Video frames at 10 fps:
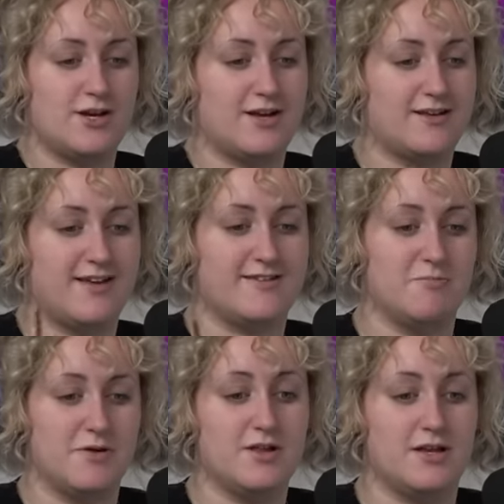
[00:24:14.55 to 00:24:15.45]
and
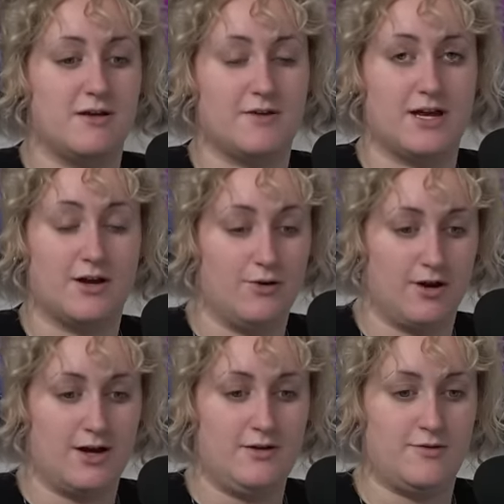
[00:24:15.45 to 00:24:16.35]
accessibility of the
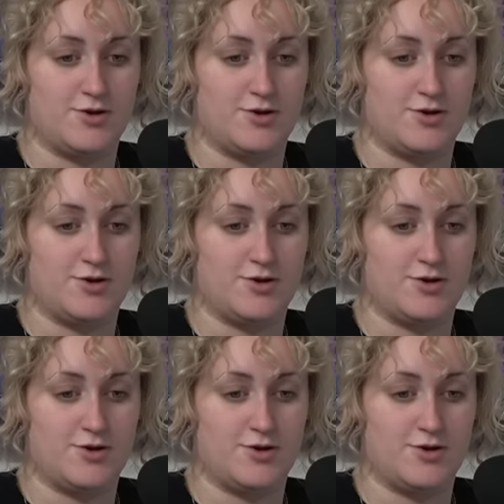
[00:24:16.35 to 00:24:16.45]
internet, the